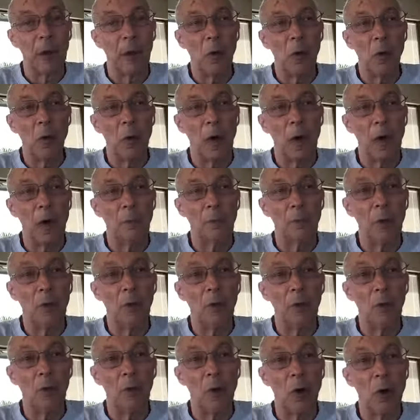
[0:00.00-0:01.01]
I know when I
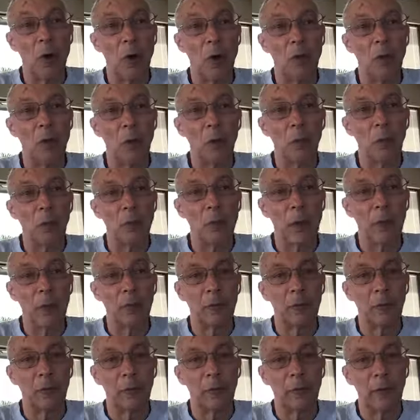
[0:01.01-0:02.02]
first started
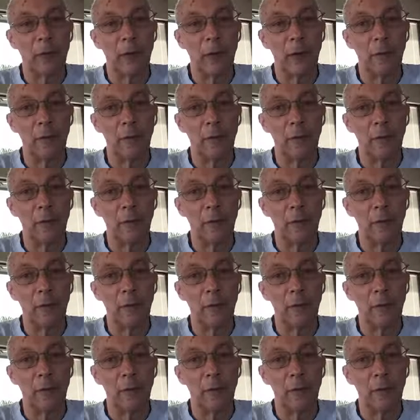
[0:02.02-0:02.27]
Toastmasters,